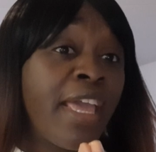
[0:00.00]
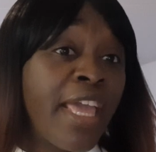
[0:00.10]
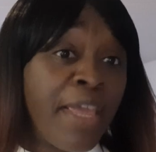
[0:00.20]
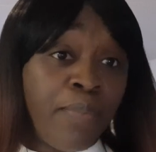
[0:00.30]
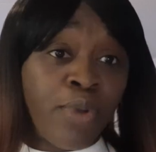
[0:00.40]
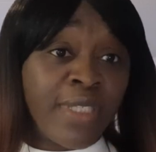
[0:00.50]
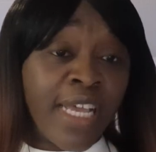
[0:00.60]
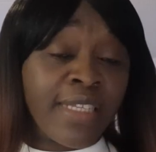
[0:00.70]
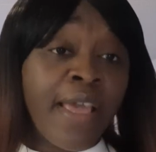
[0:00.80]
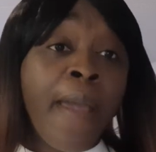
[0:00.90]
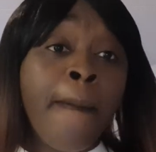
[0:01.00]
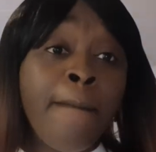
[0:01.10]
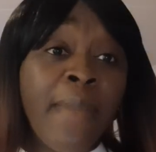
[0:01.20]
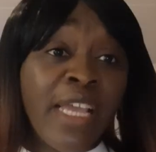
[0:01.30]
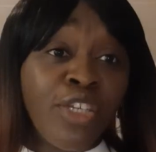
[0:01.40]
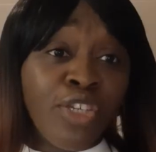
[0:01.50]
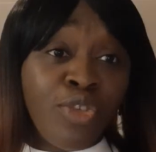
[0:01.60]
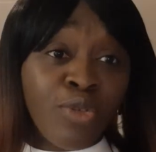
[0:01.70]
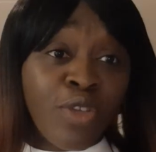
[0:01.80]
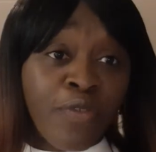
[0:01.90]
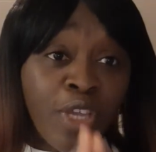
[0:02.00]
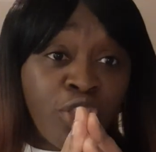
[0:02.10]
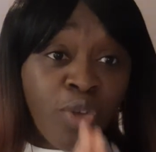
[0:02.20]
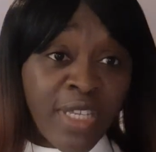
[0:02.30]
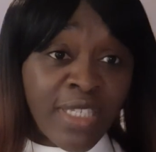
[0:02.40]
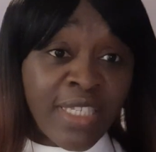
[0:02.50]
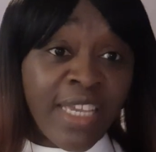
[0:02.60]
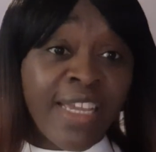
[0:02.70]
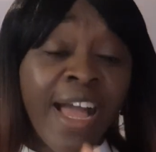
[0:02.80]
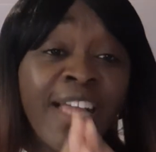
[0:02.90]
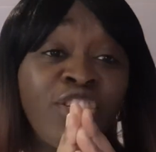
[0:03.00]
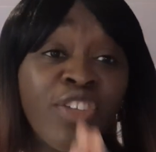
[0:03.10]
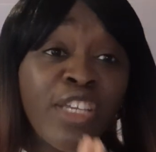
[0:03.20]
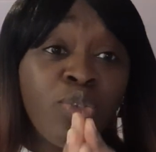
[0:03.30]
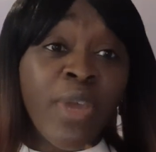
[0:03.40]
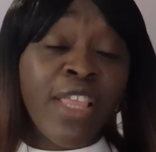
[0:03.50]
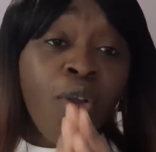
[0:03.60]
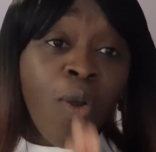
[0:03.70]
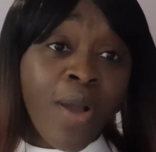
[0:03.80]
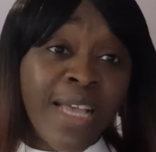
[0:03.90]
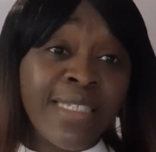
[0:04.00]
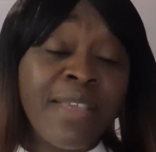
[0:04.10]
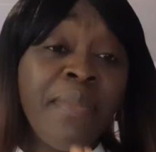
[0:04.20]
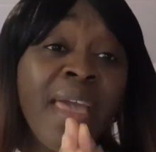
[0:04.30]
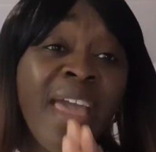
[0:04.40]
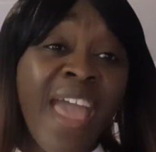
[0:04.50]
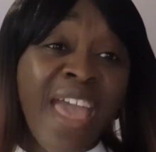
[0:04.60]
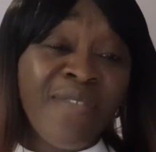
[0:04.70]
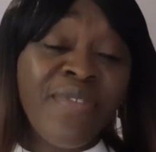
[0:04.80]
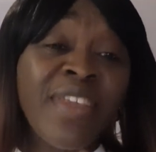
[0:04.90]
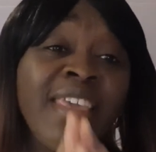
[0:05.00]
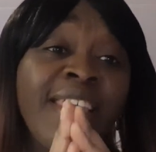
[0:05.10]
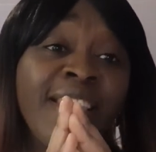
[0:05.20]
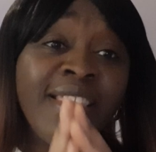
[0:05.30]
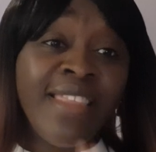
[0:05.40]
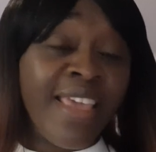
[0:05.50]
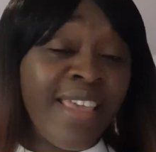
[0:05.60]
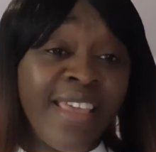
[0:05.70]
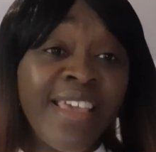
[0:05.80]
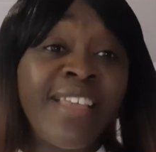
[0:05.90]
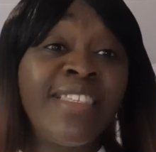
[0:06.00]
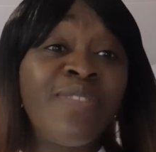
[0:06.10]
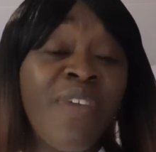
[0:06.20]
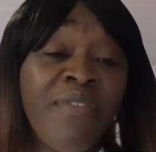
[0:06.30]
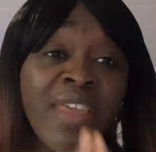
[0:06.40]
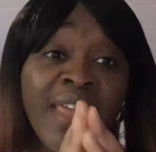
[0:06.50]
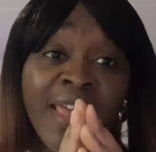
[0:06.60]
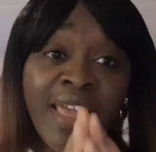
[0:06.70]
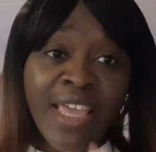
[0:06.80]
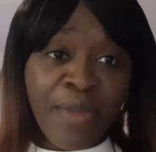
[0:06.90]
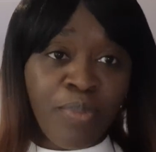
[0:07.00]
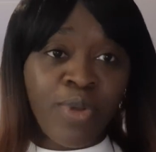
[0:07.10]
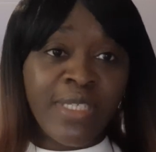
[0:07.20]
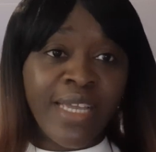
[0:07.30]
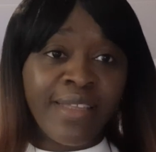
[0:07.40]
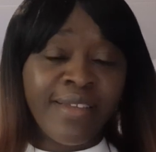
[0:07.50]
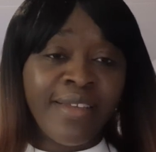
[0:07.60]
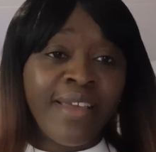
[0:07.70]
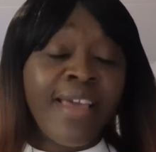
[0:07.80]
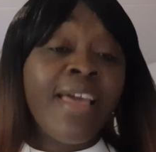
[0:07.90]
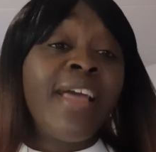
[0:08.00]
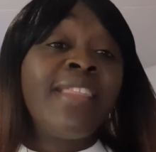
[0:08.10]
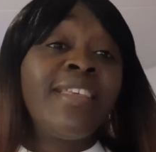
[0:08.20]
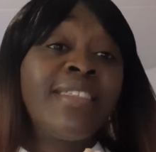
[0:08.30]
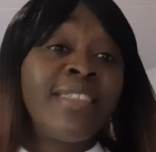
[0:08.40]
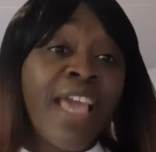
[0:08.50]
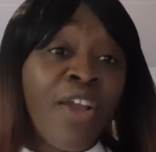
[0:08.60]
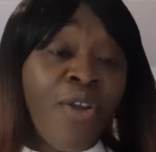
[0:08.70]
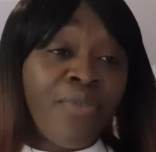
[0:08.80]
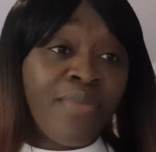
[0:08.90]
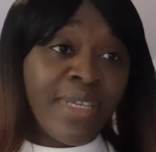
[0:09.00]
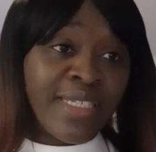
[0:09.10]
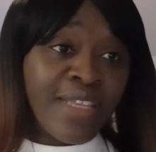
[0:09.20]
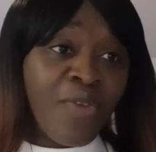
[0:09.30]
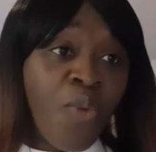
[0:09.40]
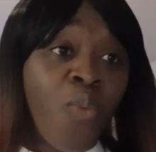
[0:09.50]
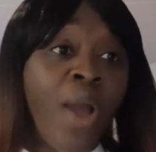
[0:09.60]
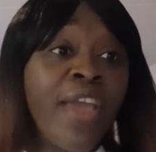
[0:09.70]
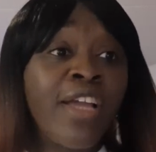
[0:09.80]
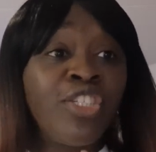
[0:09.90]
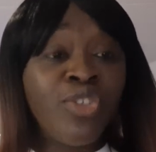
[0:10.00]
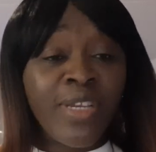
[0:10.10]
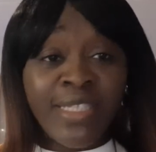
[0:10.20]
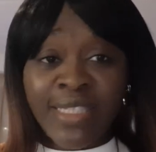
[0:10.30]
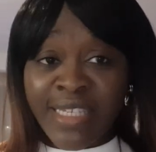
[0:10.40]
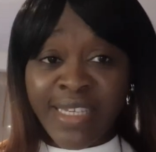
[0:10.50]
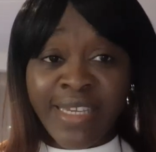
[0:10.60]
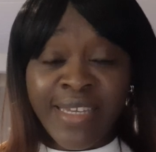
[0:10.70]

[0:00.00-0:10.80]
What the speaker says: important. Make use of your joystick and try to get orgasm every day. It is very important. The second reason why your joystick